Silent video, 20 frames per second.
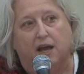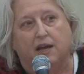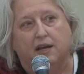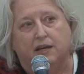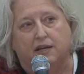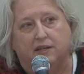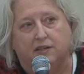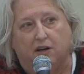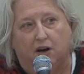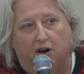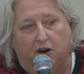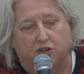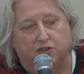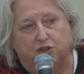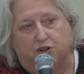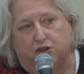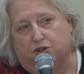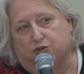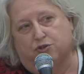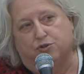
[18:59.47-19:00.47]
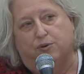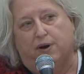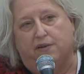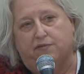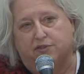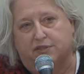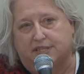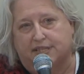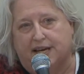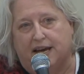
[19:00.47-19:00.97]
in order to have
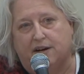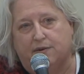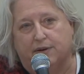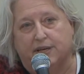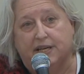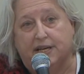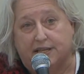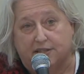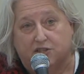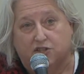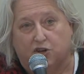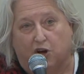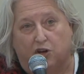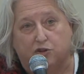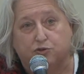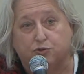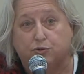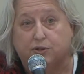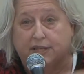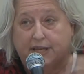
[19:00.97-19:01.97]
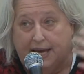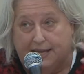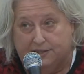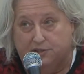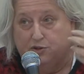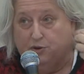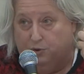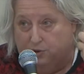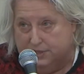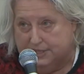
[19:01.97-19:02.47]
a salary and so on. You can know